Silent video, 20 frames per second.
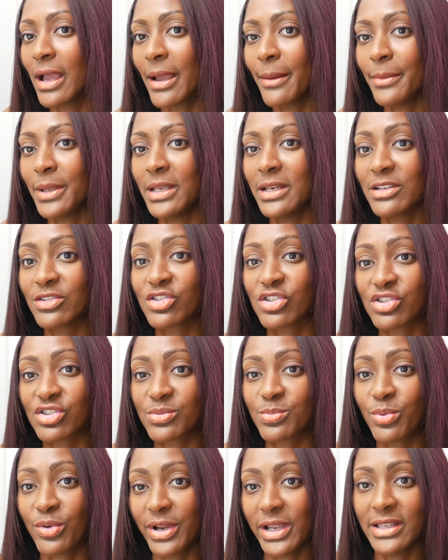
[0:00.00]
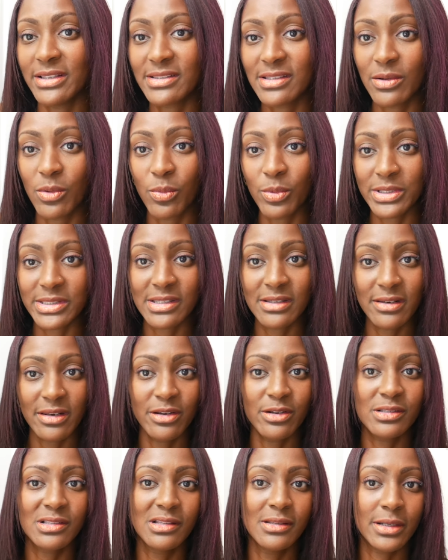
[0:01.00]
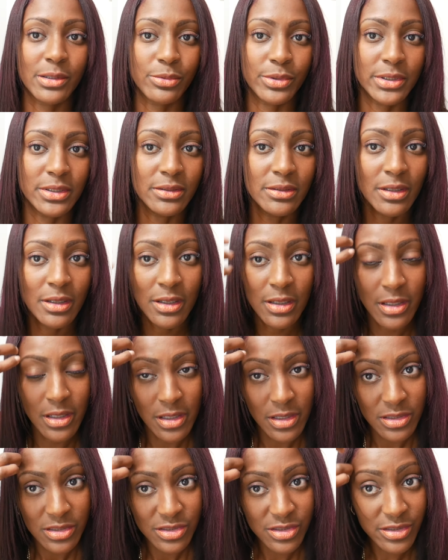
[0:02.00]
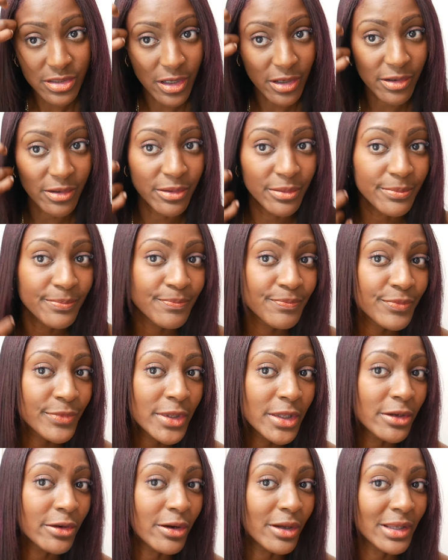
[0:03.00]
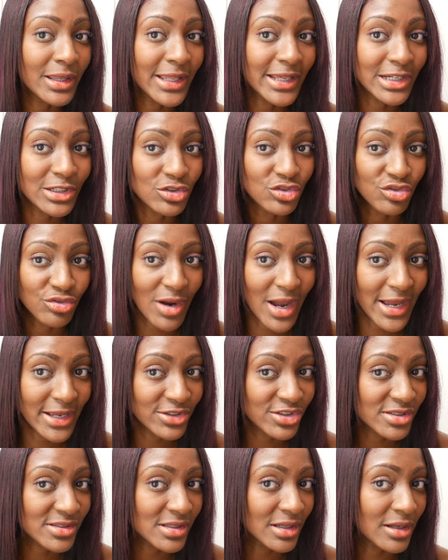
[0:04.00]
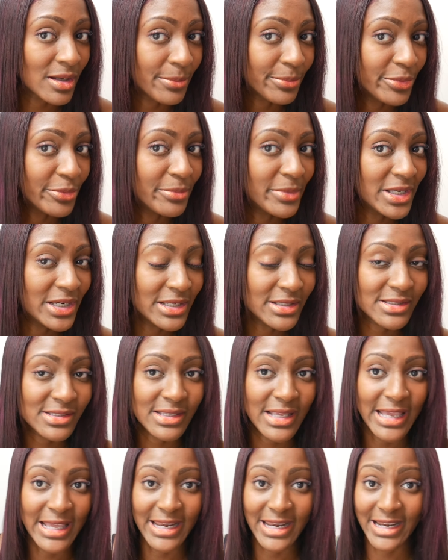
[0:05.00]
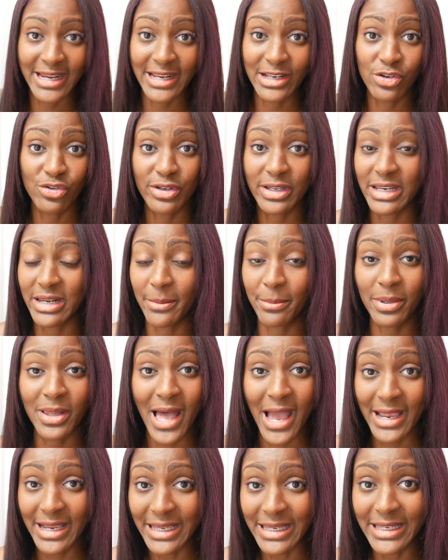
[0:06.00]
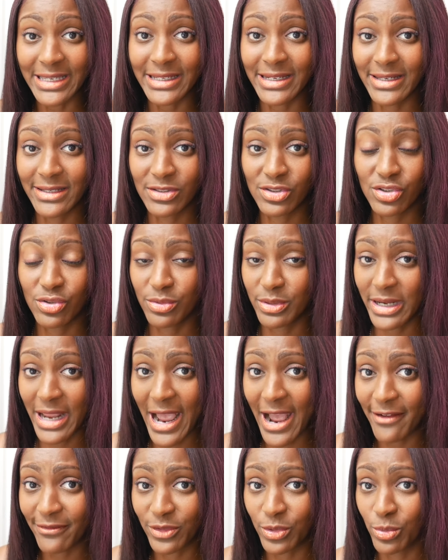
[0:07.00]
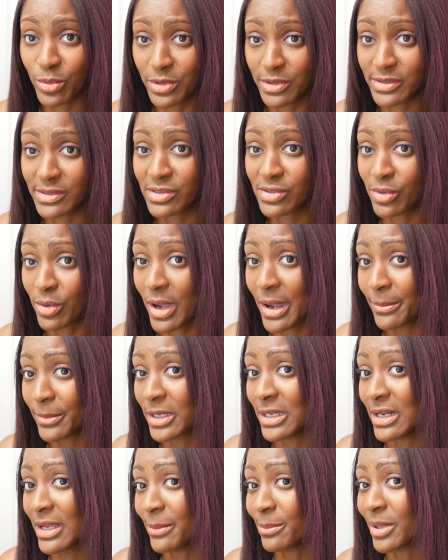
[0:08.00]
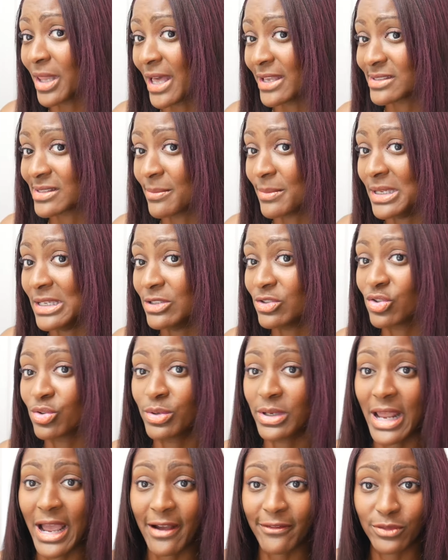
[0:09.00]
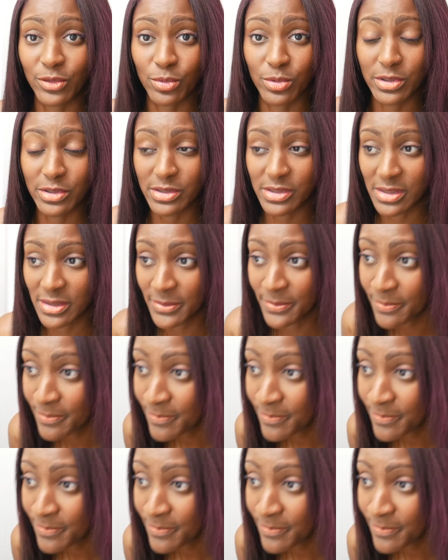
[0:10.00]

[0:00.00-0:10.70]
I mean, it's a spray. What's in there is liquid. So you're going to let it dry just a couple minutes and then you can apply heat to it afterwards. So I'm going to apply some heat to it afterwards.